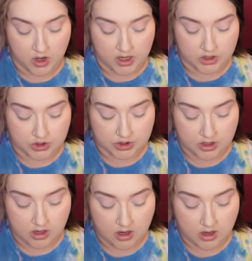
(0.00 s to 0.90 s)

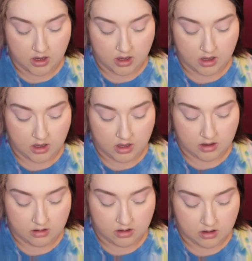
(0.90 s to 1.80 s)
brush,
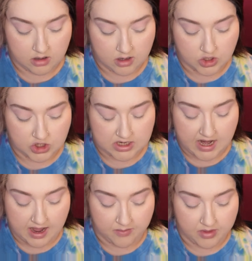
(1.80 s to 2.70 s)
and
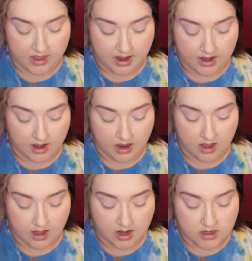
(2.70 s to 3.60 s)
just tap
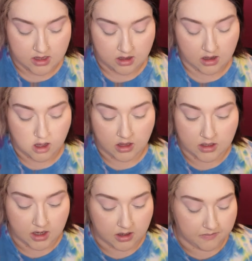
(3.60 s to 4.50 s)
that into the
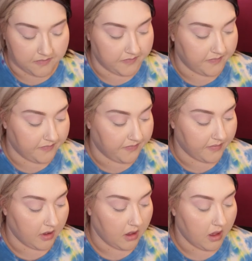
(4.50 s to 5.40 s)
color,
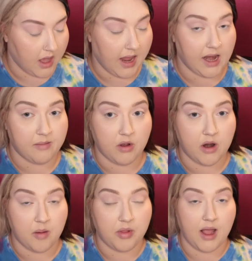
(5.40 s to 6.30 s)
and I'm
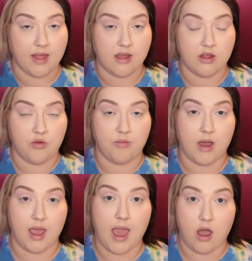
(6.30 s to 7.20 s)
going to apply this to
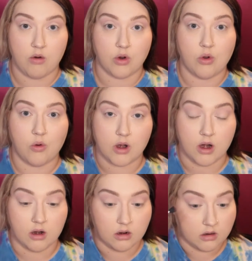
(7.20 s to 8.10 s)
my outer
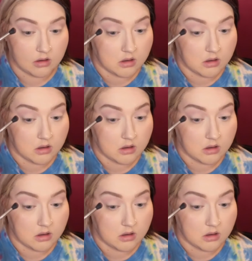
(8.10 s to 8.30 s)
corner.